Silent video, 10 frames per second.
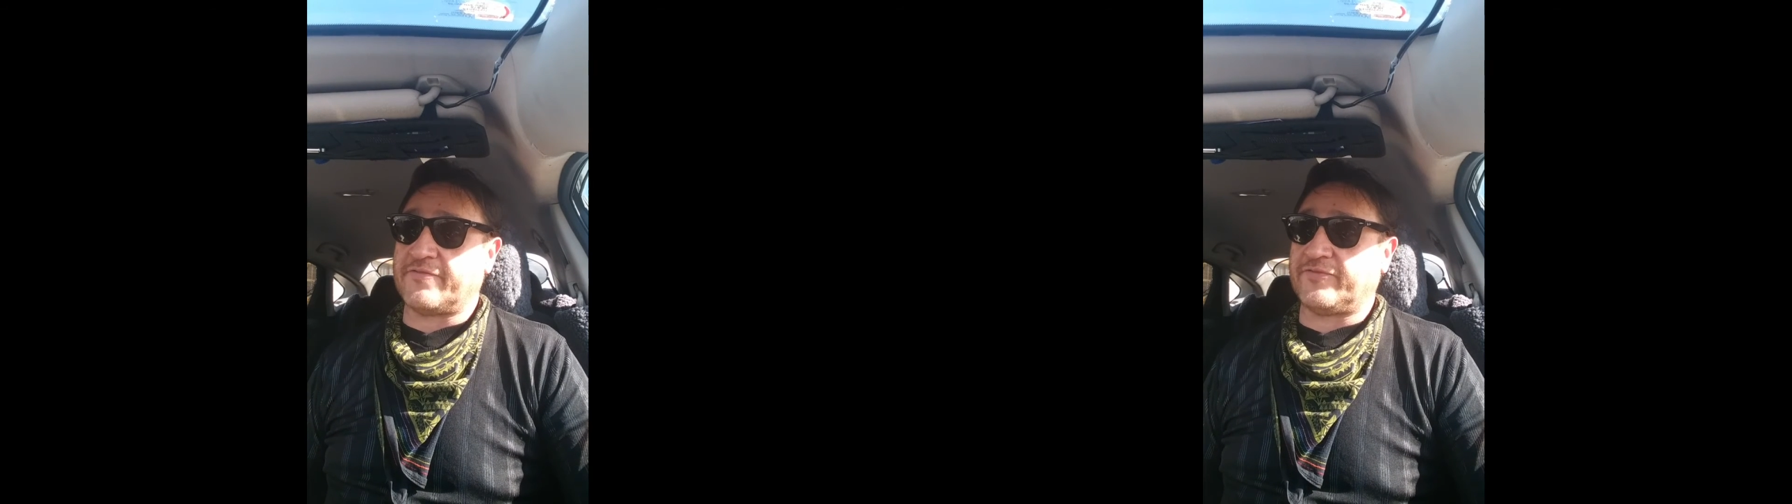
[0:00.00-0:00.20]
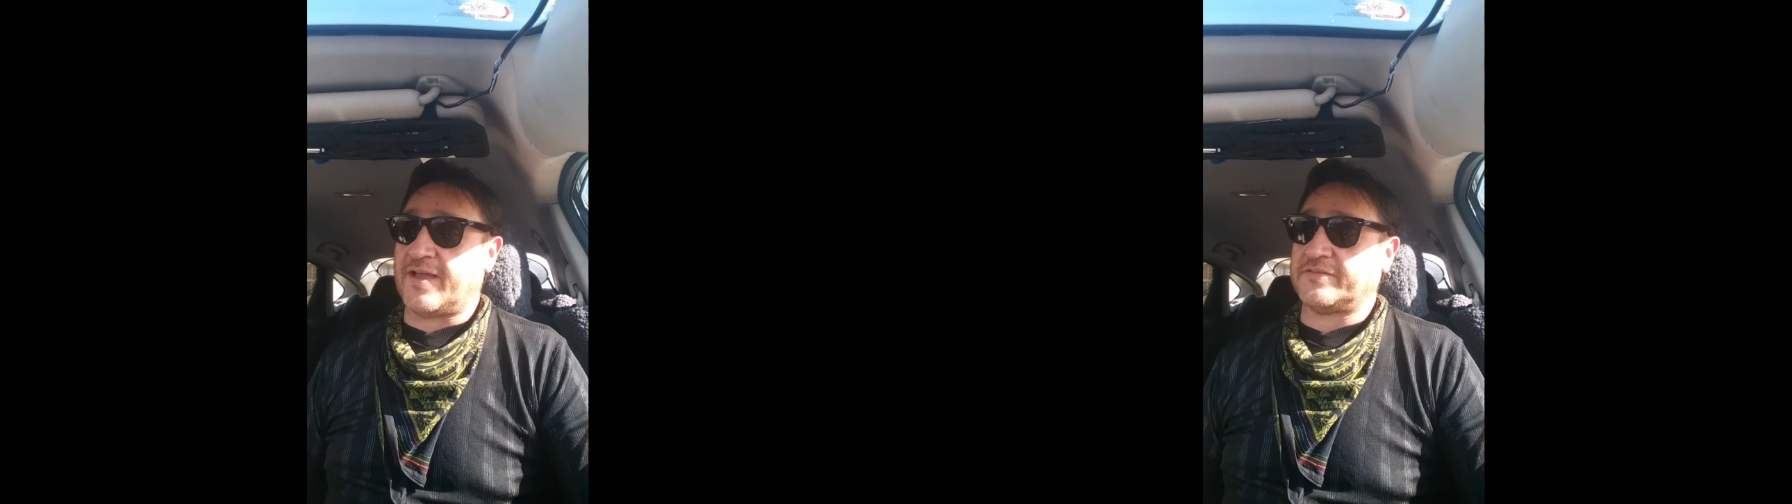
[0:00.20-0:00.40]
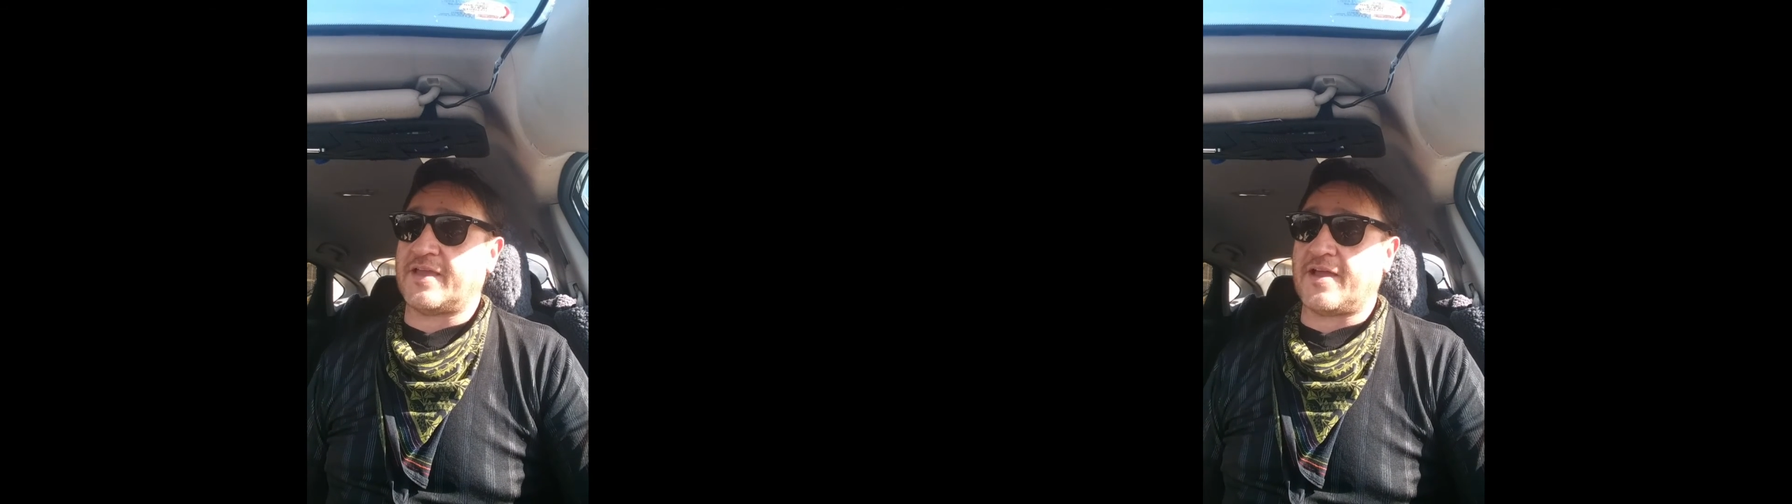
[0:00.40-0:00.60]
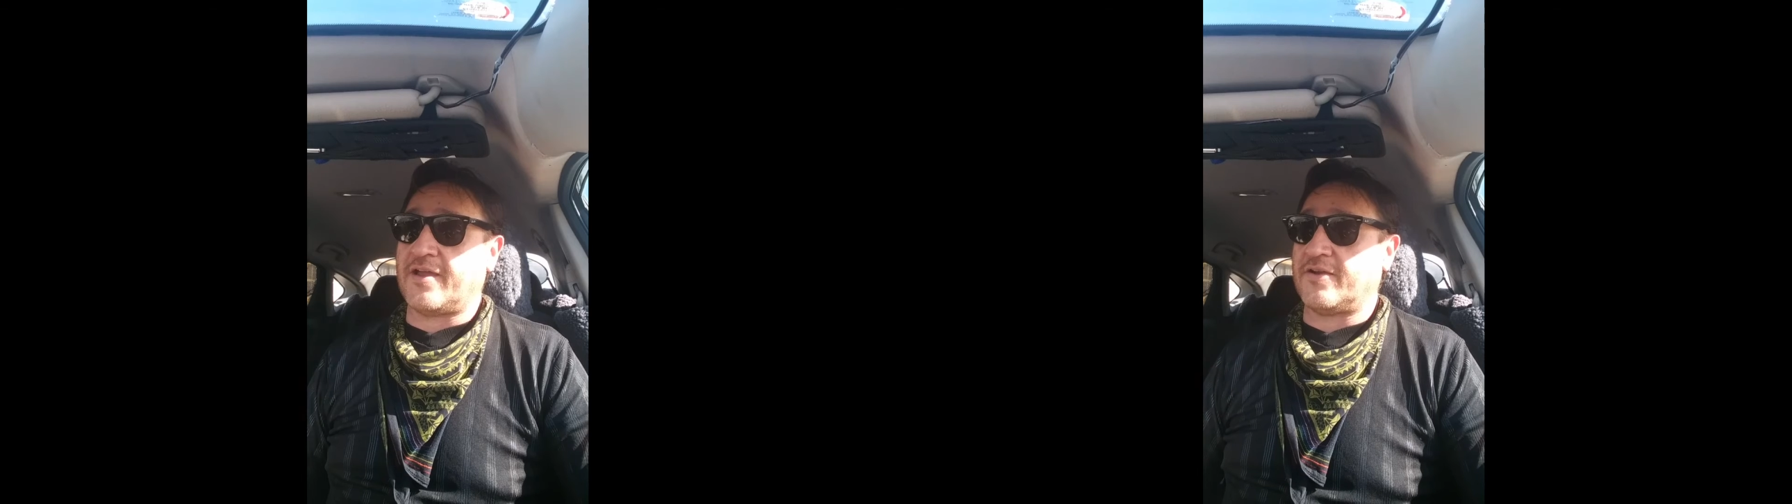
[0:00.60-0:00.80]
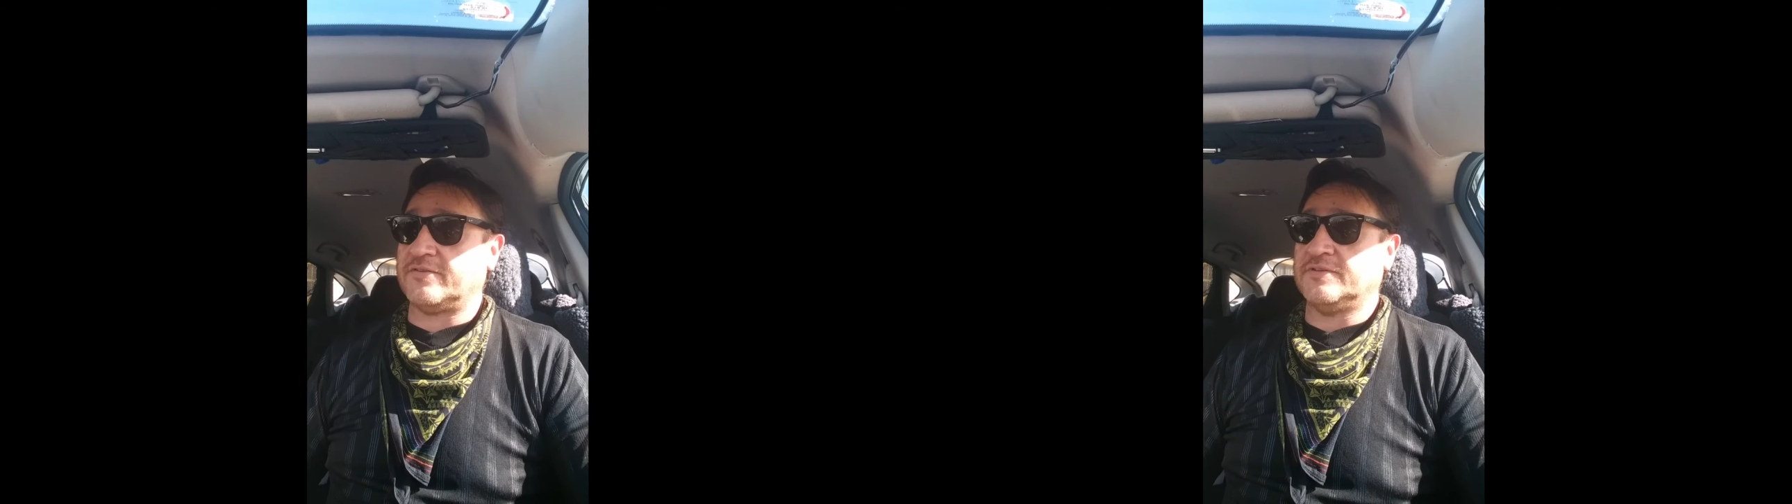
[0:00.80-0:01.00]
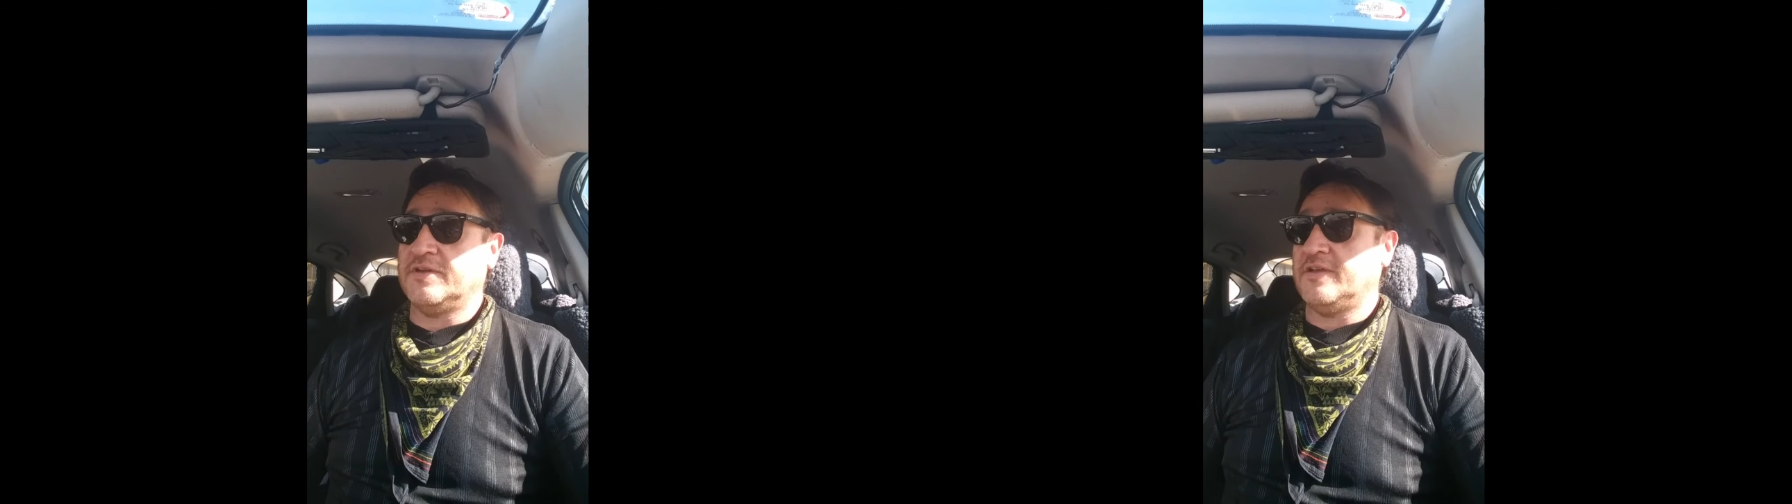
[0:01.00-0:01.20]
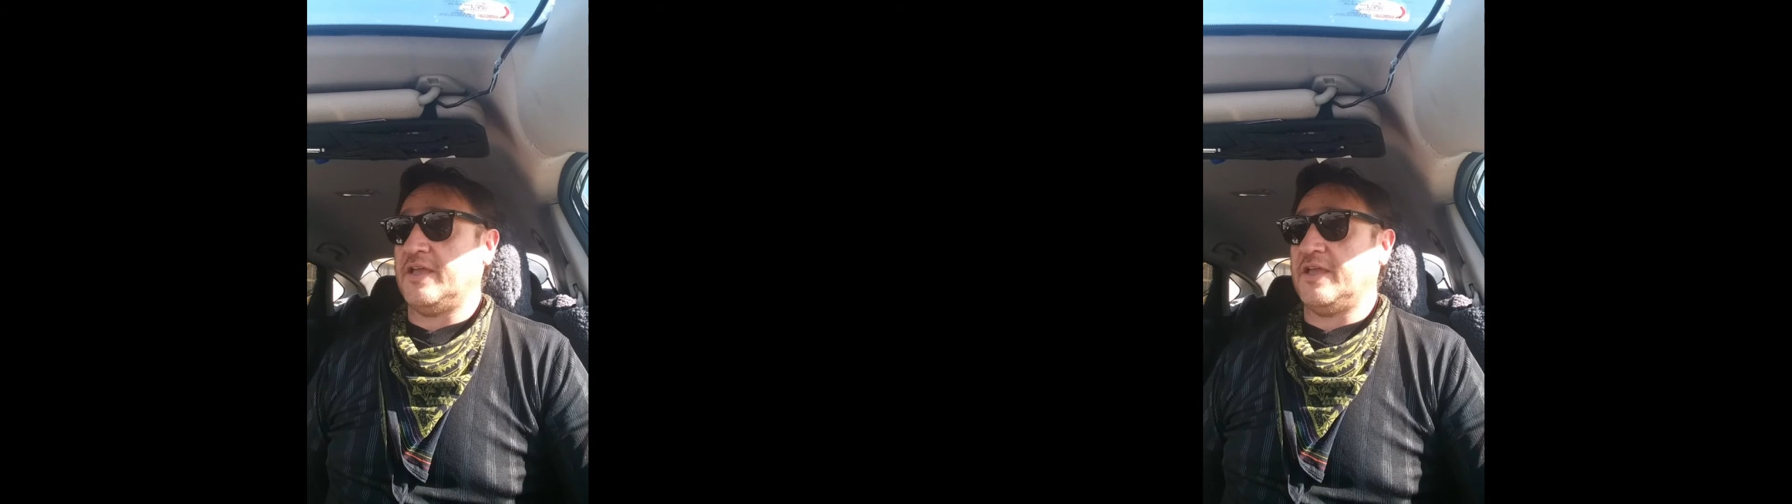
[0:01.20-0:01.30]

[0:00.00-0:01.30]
that flat tire